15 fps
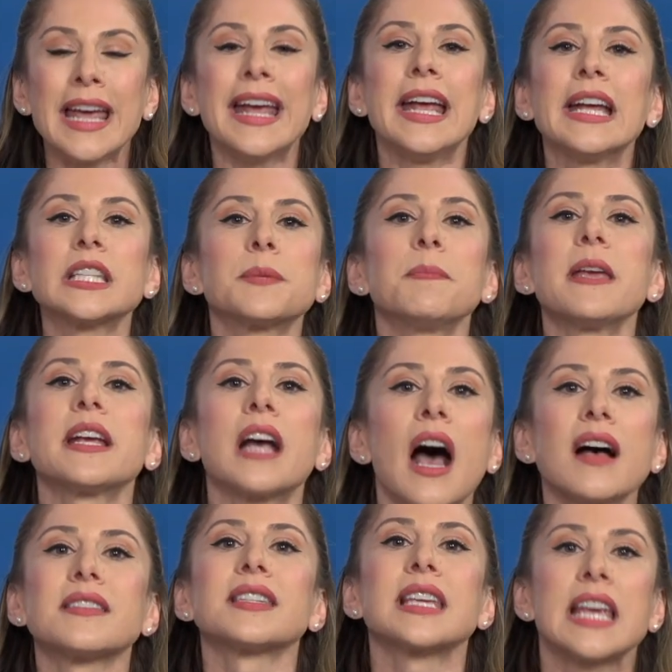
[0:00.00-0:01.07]
It's
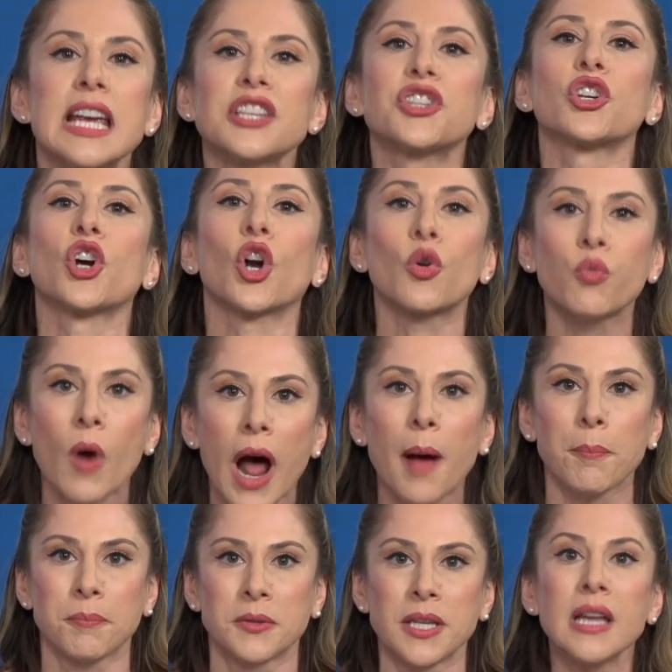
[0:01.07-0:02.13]
because he's
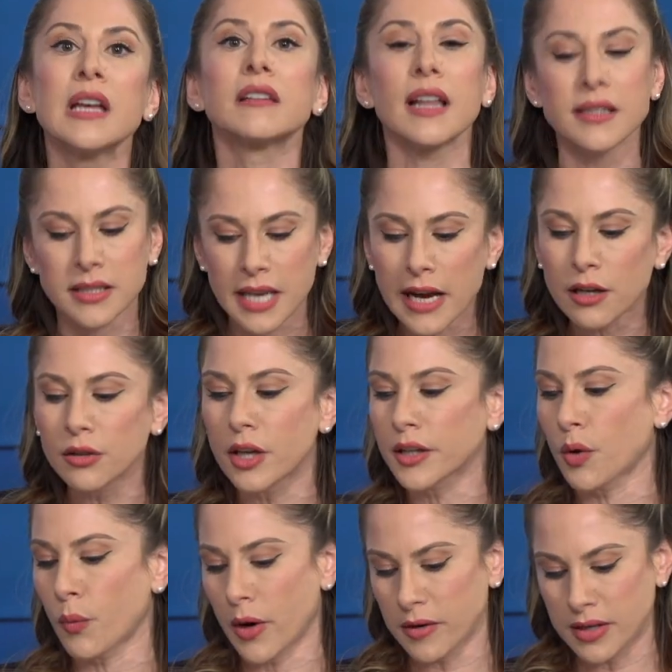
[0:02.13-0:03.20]
corrupt. Let's take a look
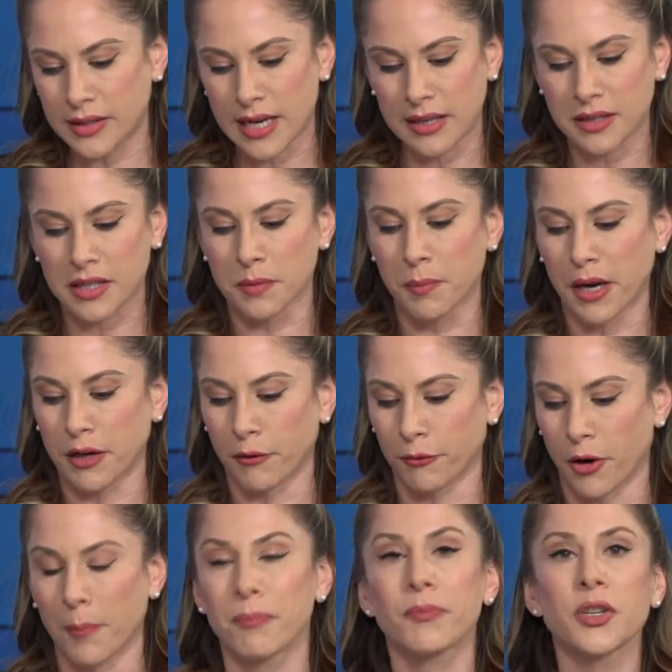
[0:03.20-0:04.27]
at where he takes his money
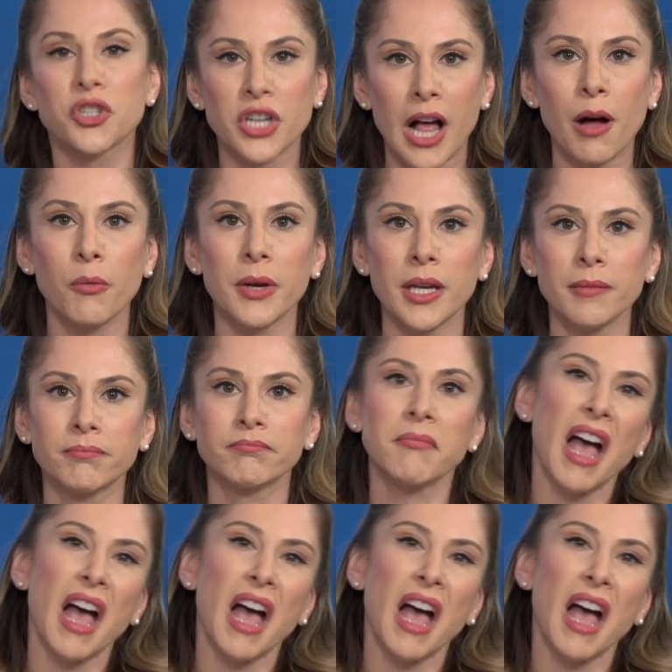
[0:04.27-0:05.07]
from, shall we?